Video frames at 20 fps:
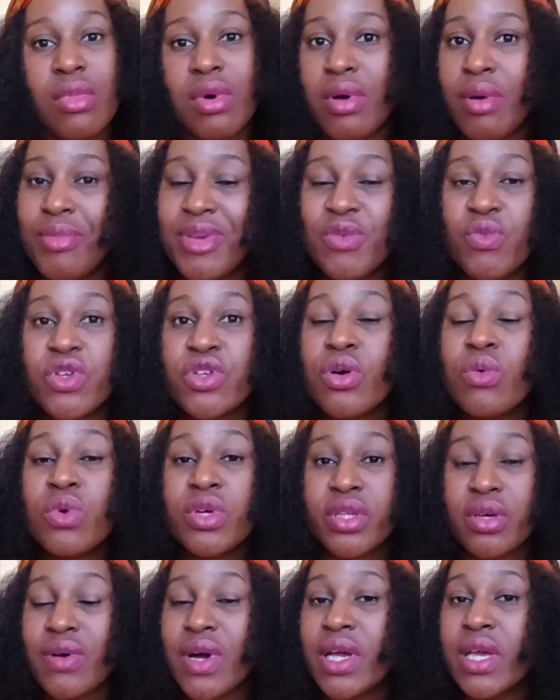I mean, we don't
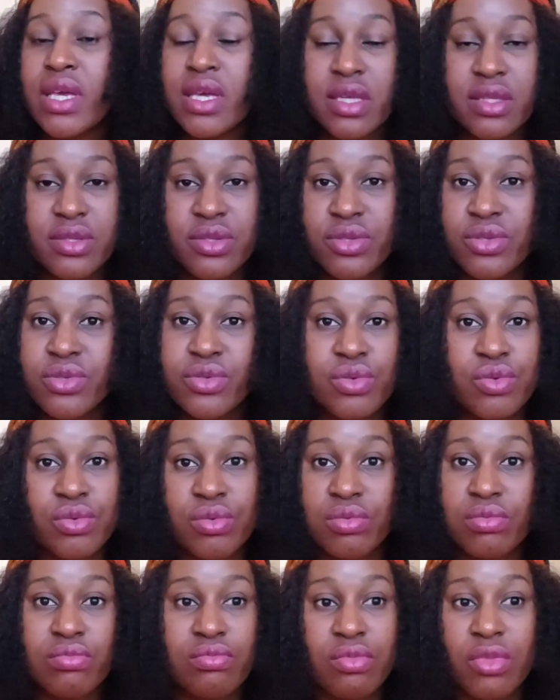want our kids
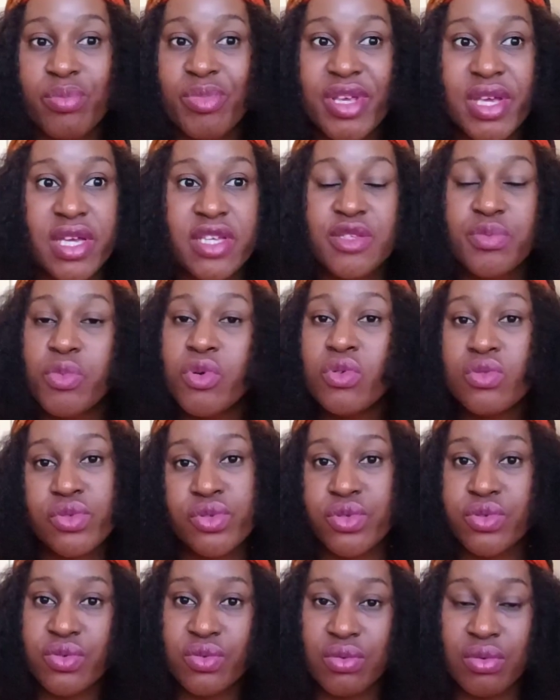to be
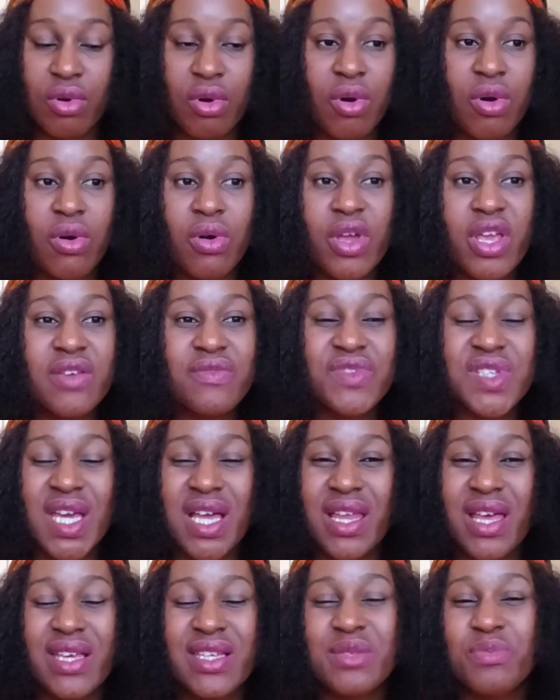exposed to, or if there
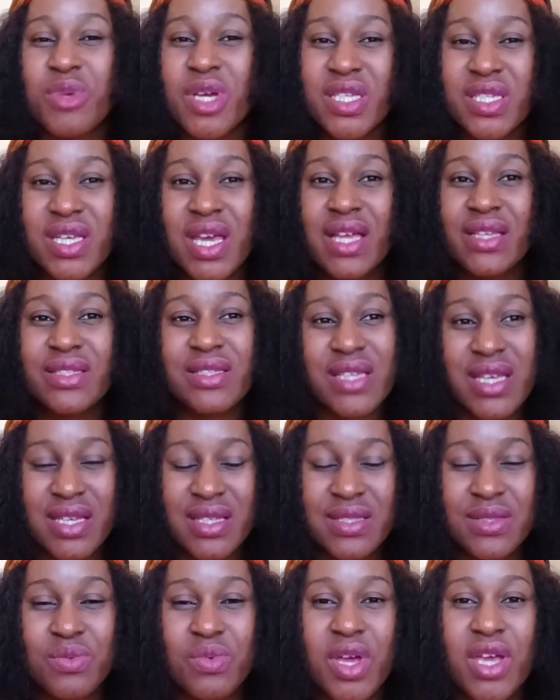are like special
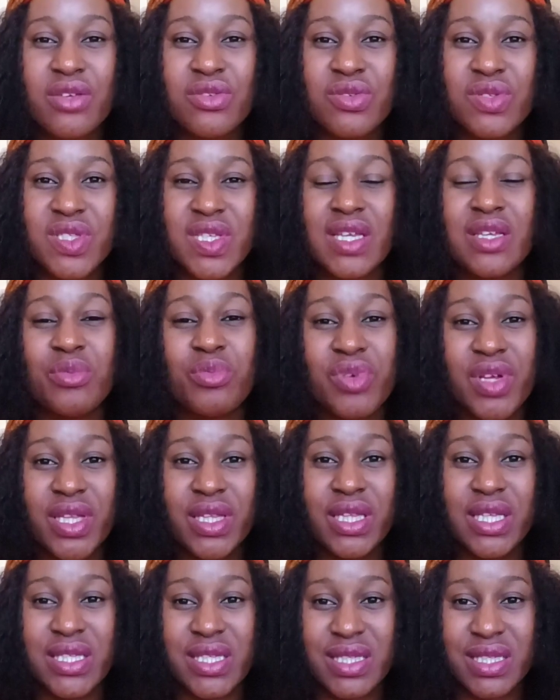days where you
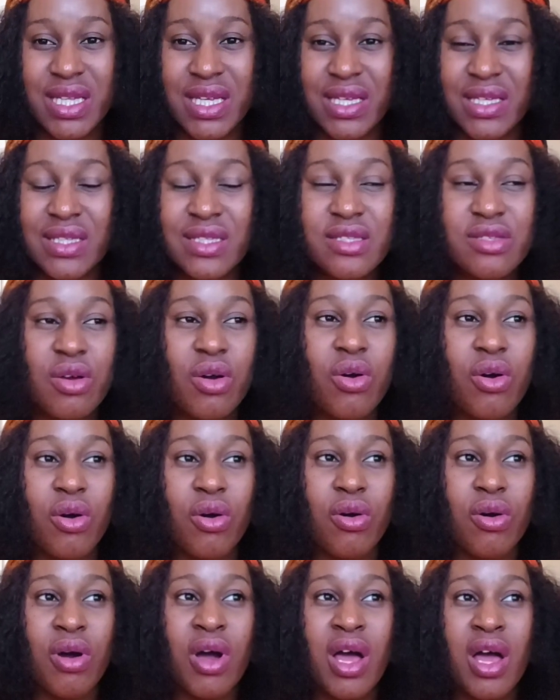celebrate these things,
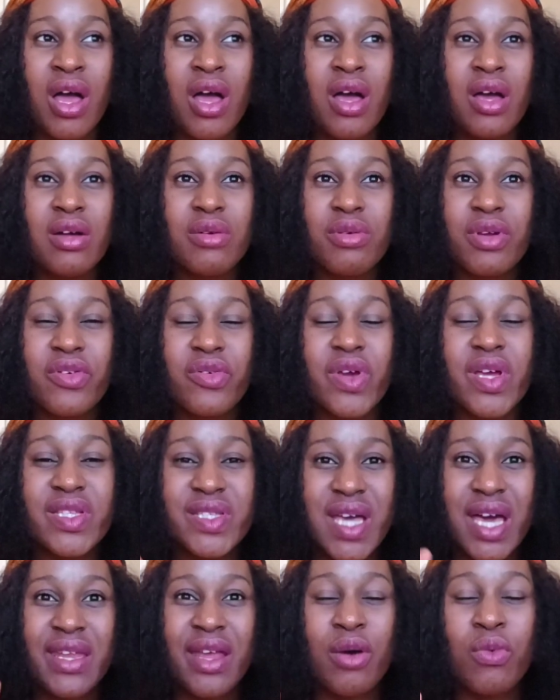or create
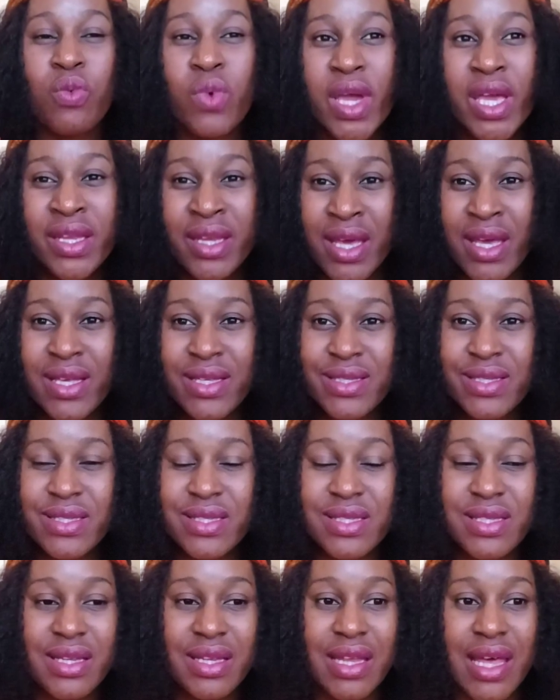an
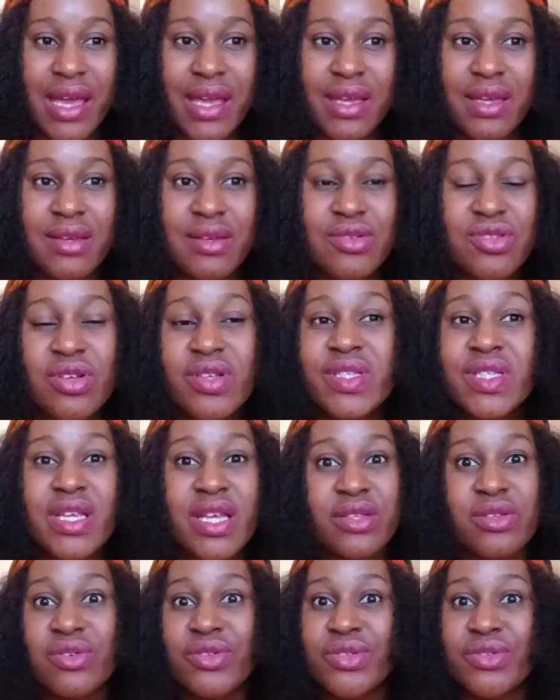awareness, like just
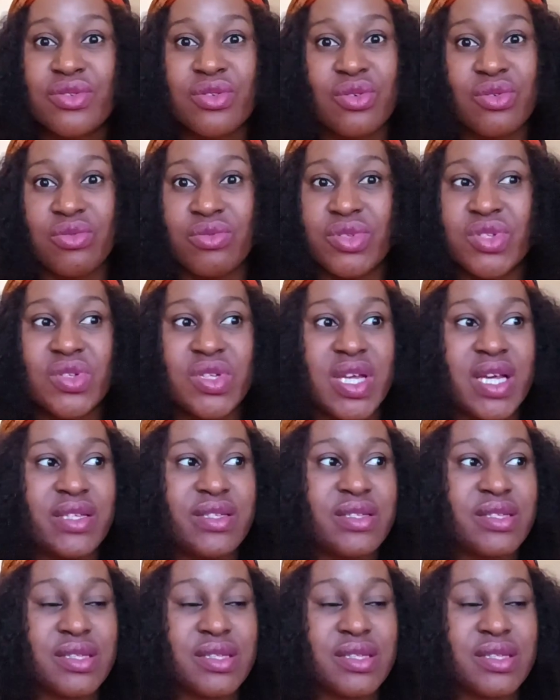let us know so that